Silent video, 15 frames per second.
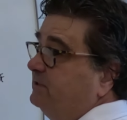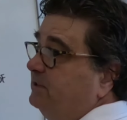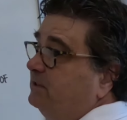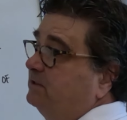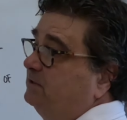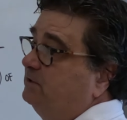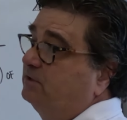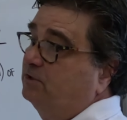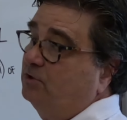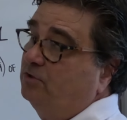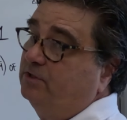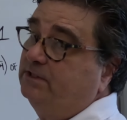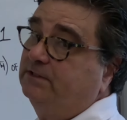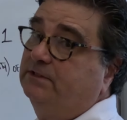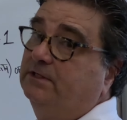6 is
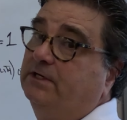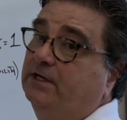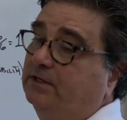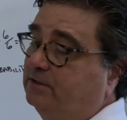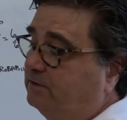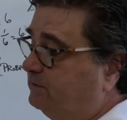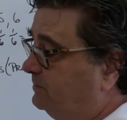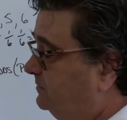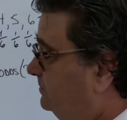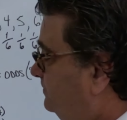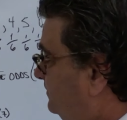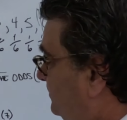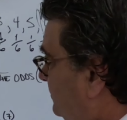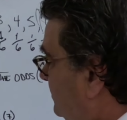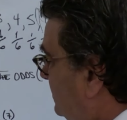36.
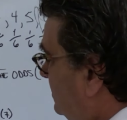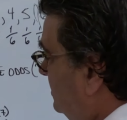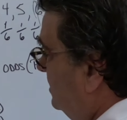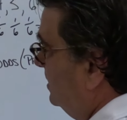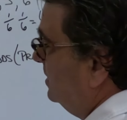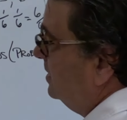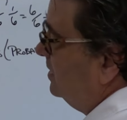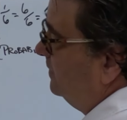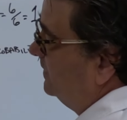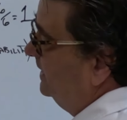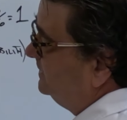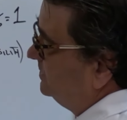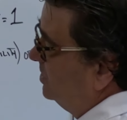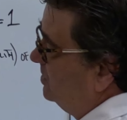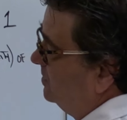
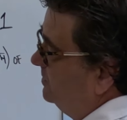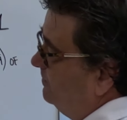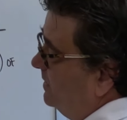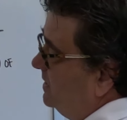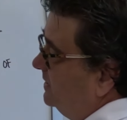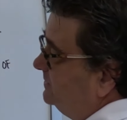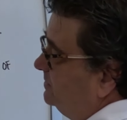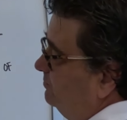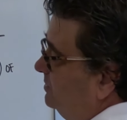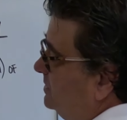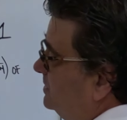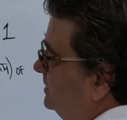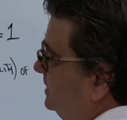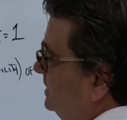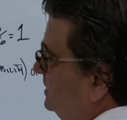That's all the
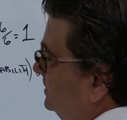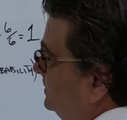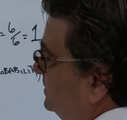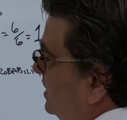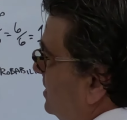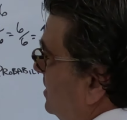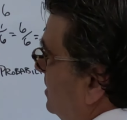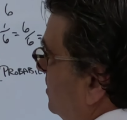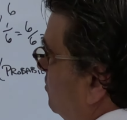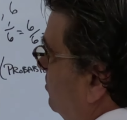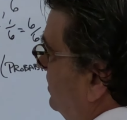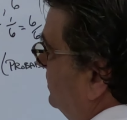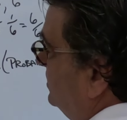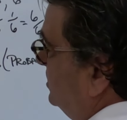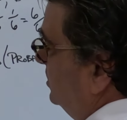possibilities
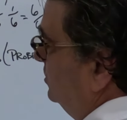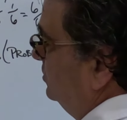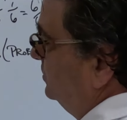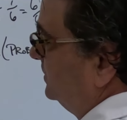with 2